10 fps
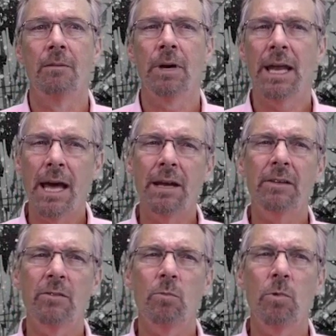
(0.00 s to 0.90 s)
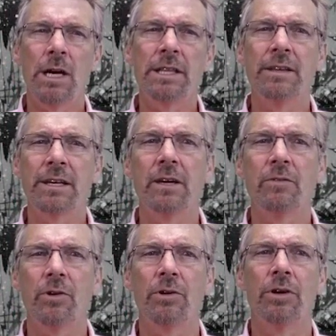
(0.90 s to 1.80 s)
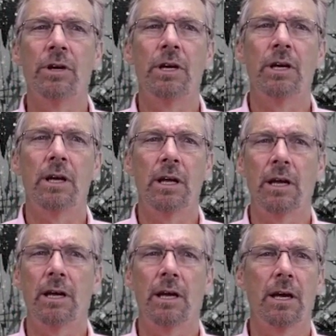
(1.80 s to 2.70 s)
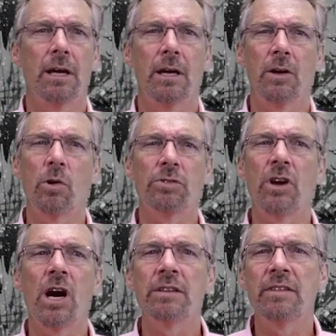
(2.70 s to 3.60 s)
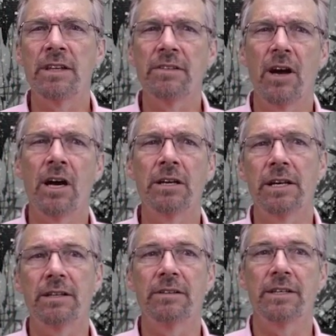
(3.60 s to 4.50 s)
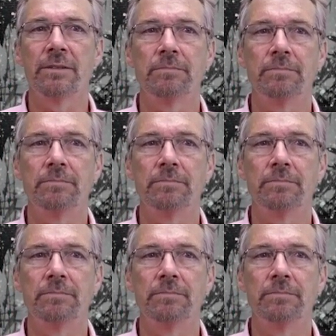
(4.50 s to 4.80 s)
But how does one deliver course content on LinkedIn?